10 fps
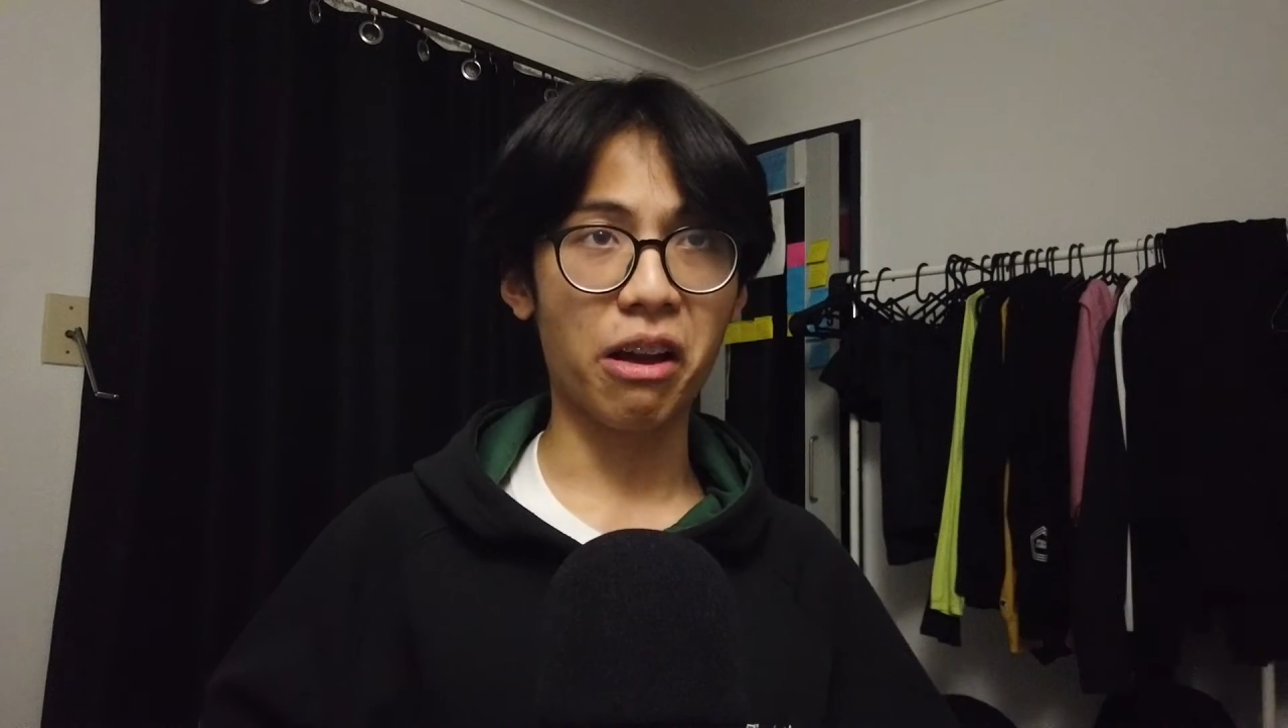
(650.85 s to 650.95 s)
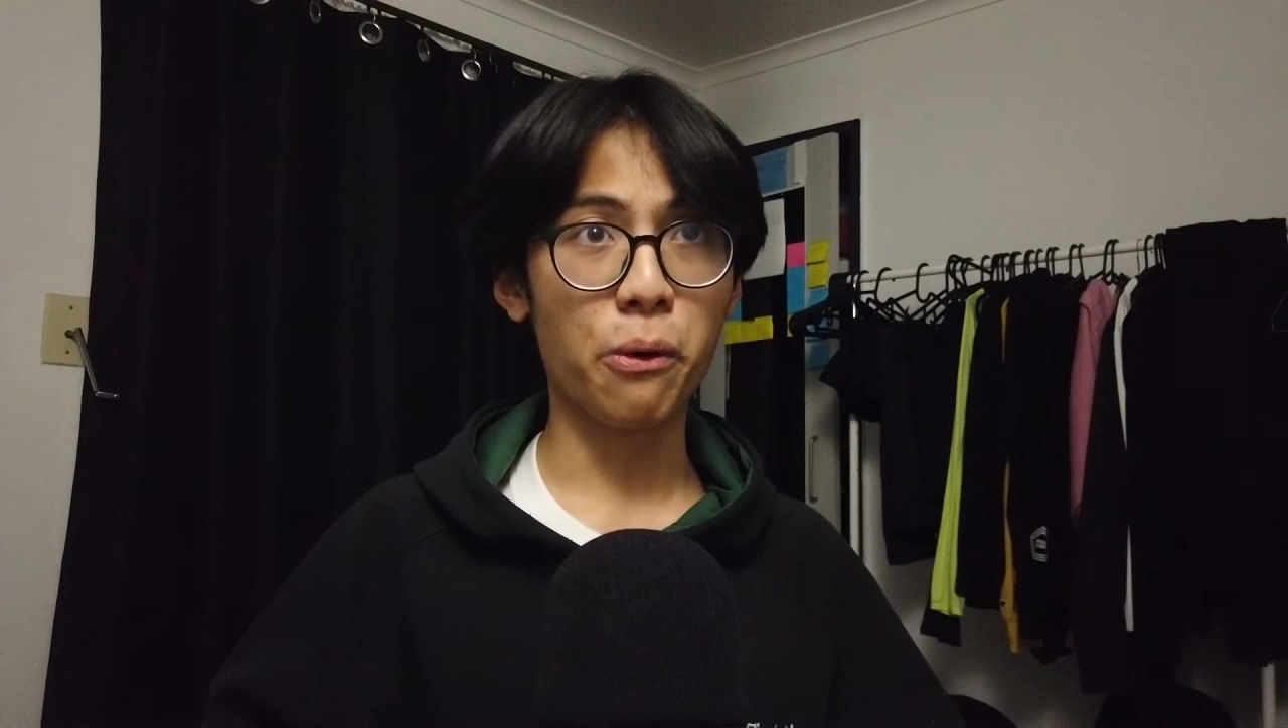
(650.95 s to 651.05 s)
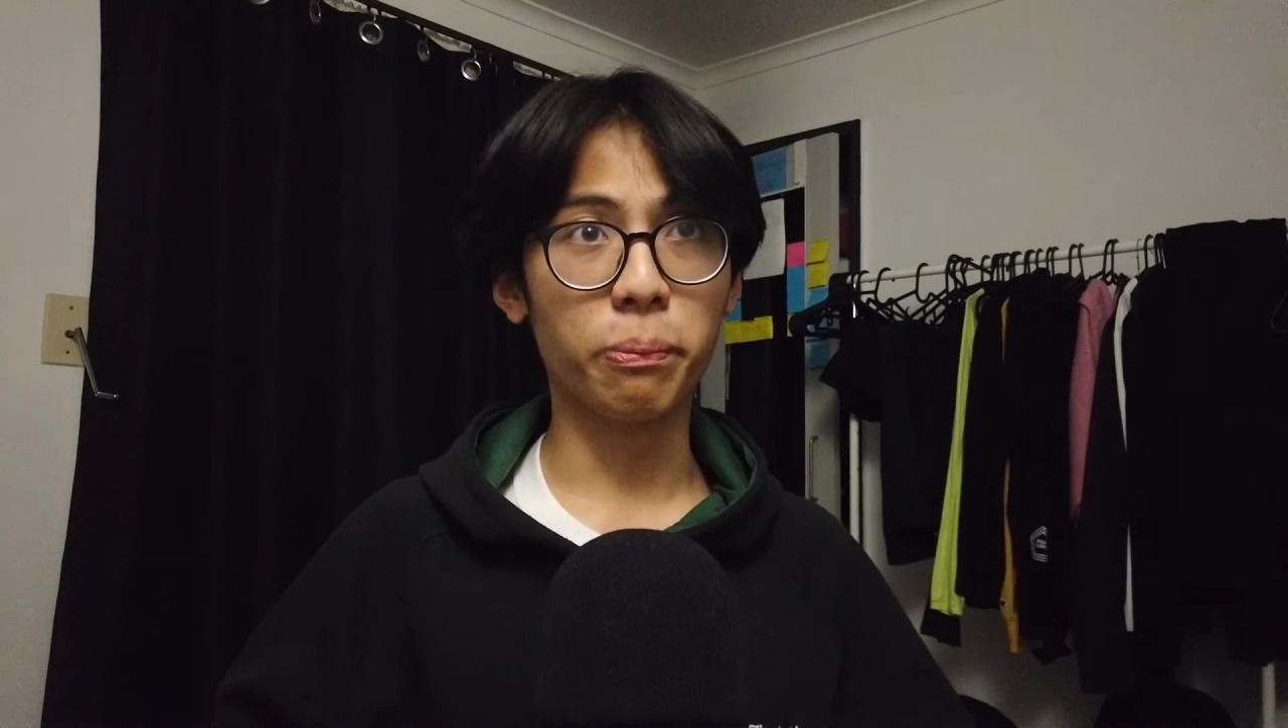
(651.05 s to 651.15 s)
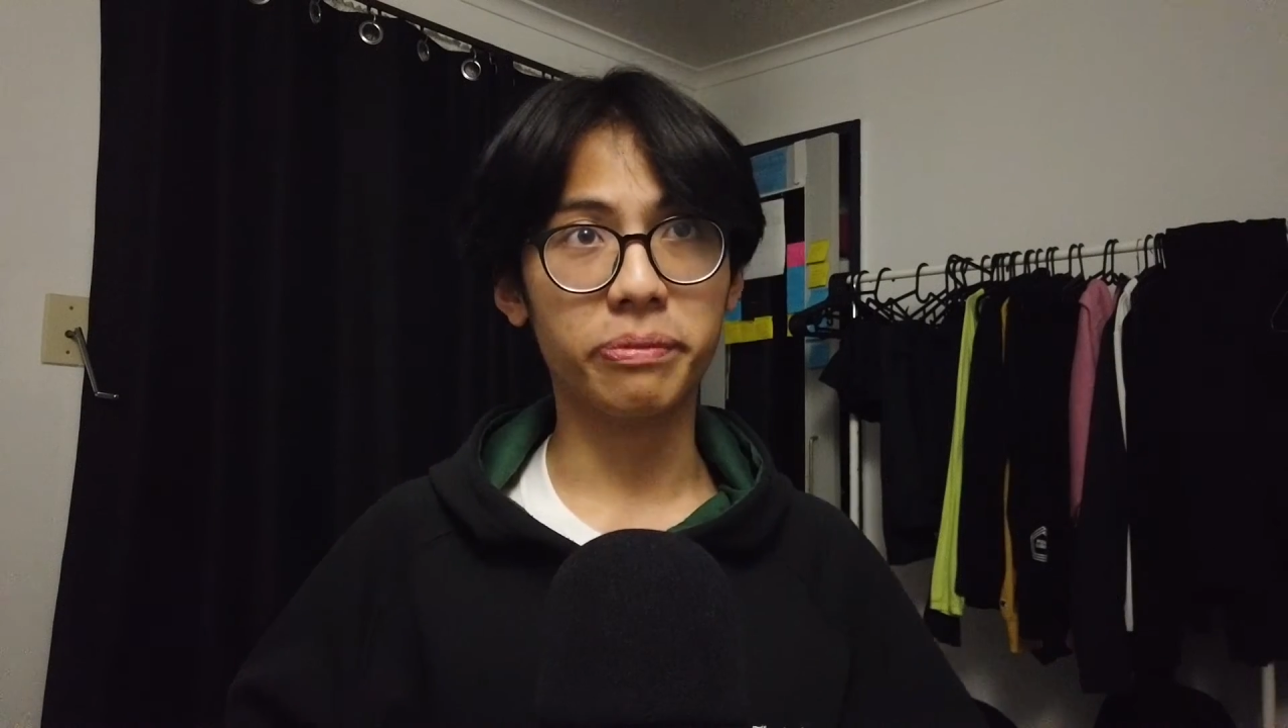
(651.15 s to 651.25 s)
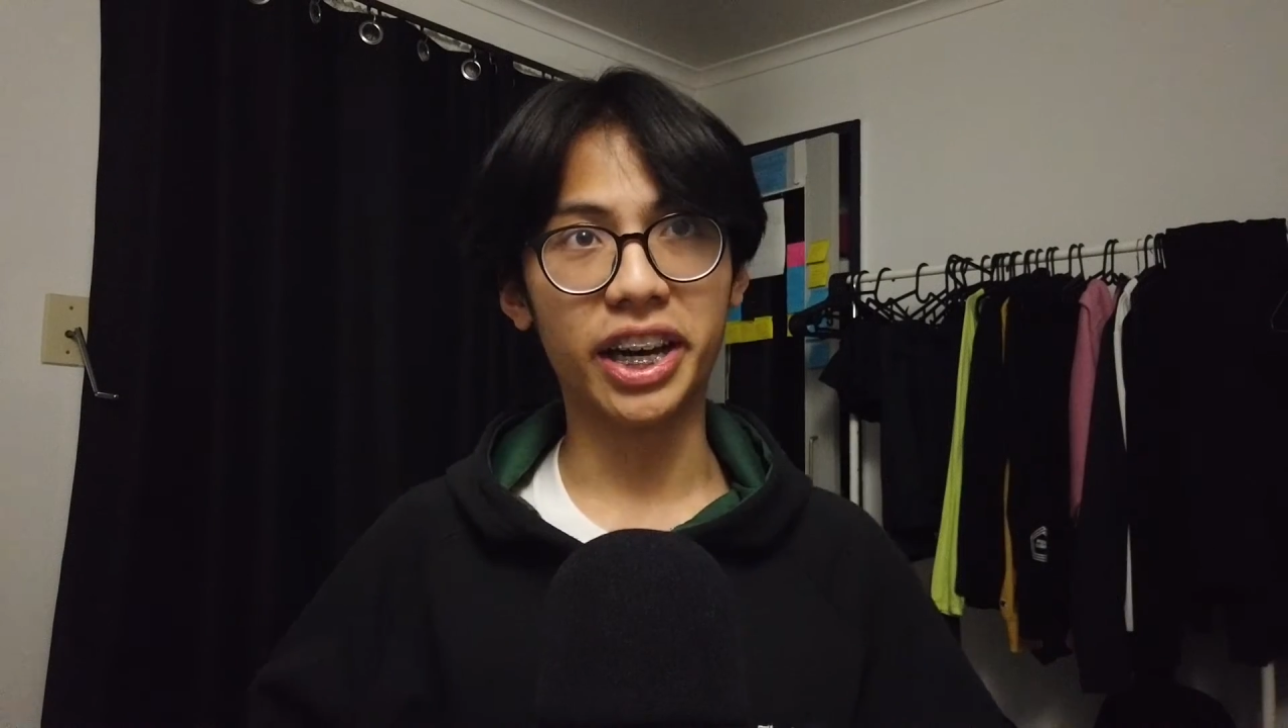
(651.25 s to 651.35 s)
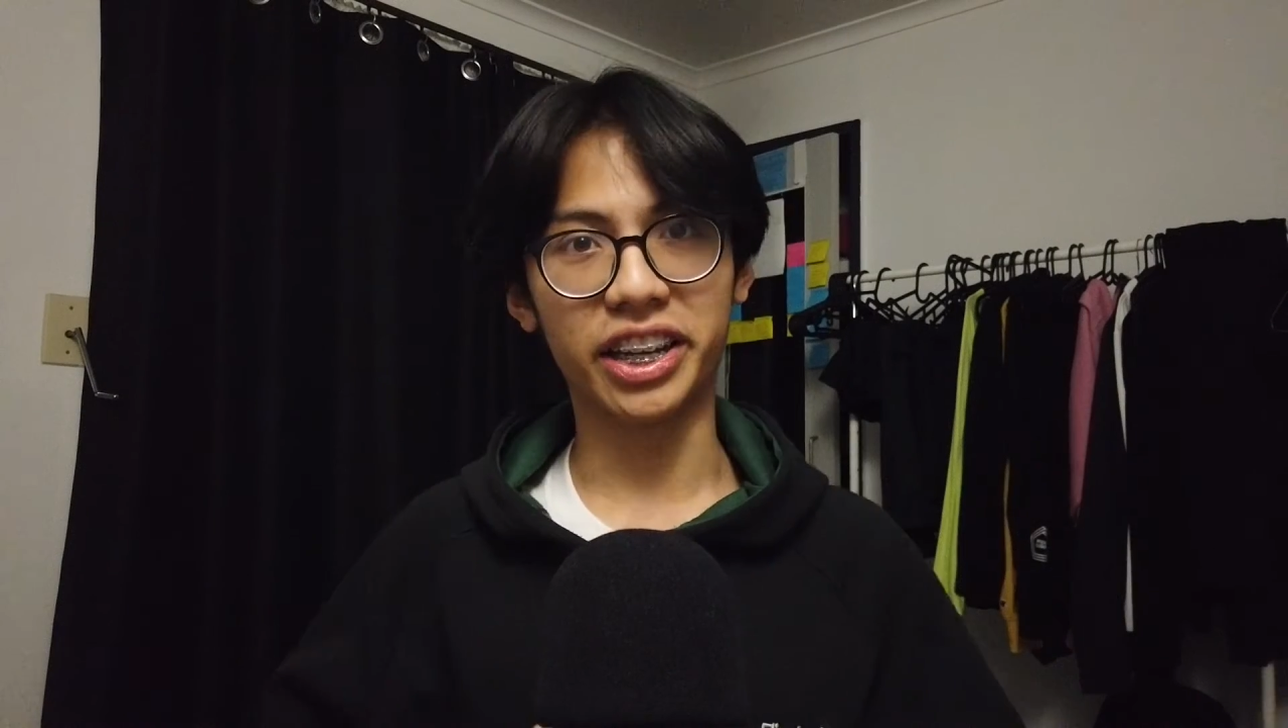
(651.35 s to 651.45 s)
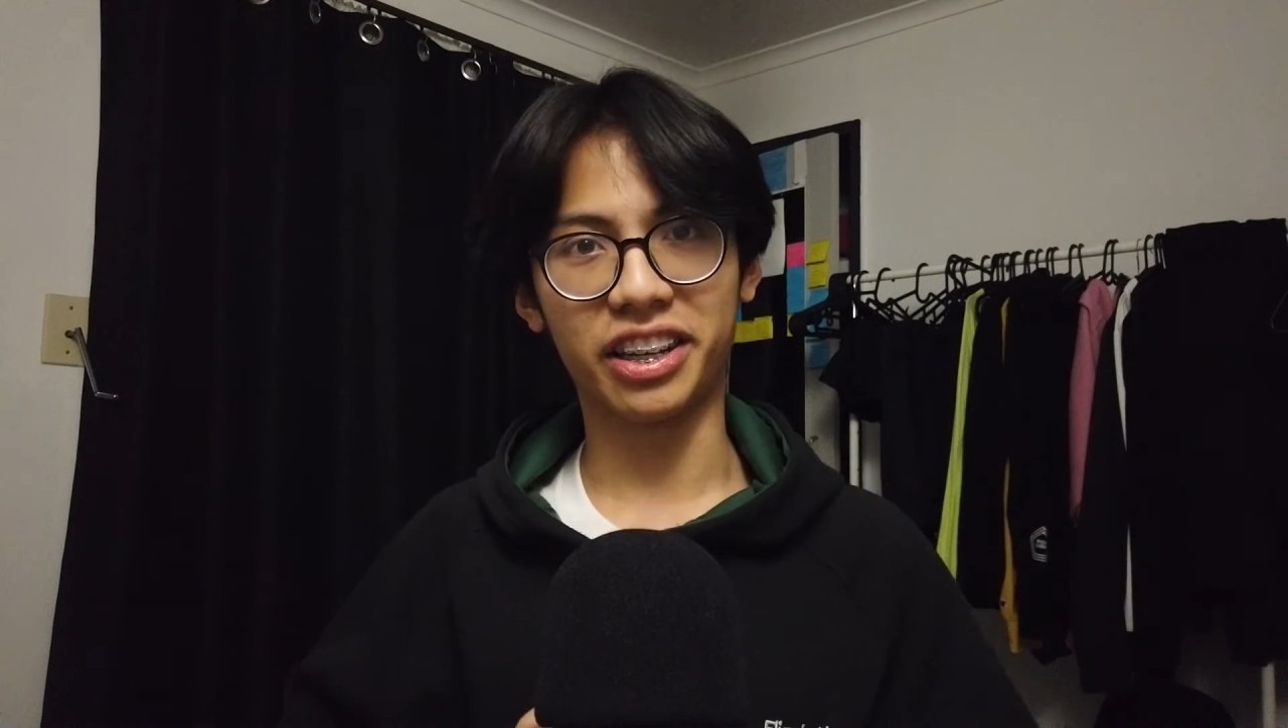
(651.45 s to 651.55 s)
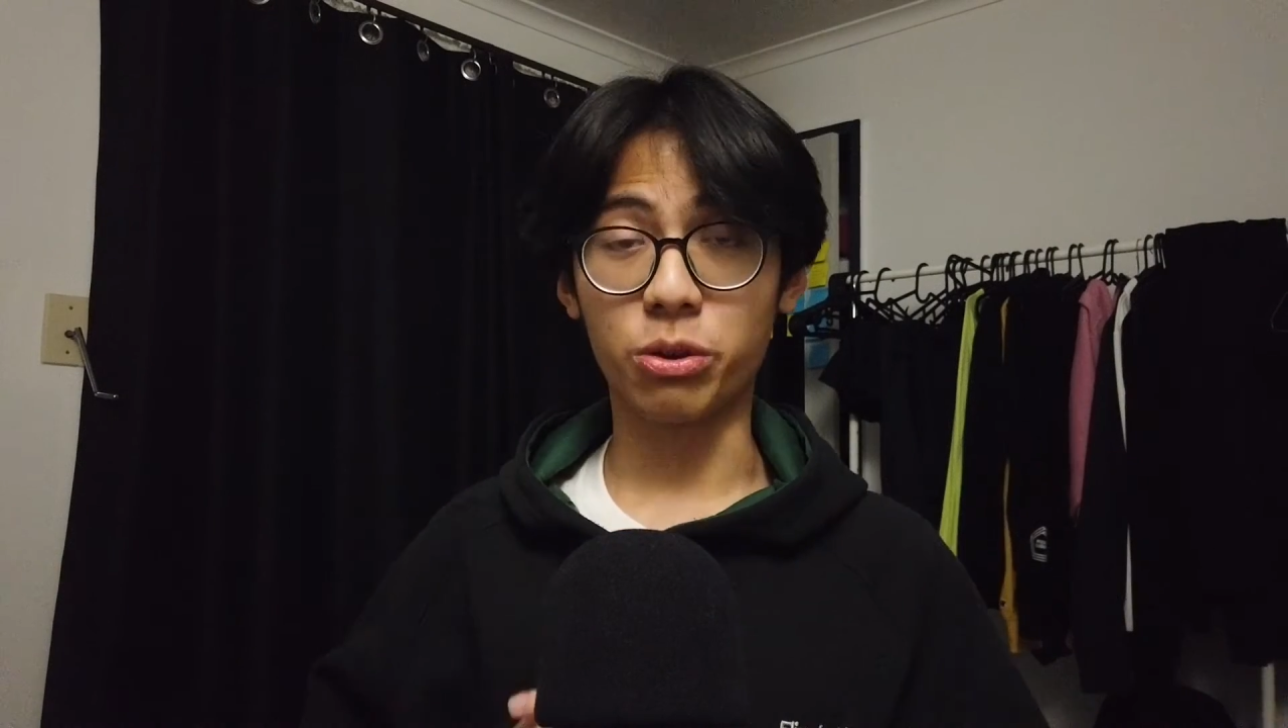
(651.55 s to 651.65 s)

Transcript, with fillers: I hope that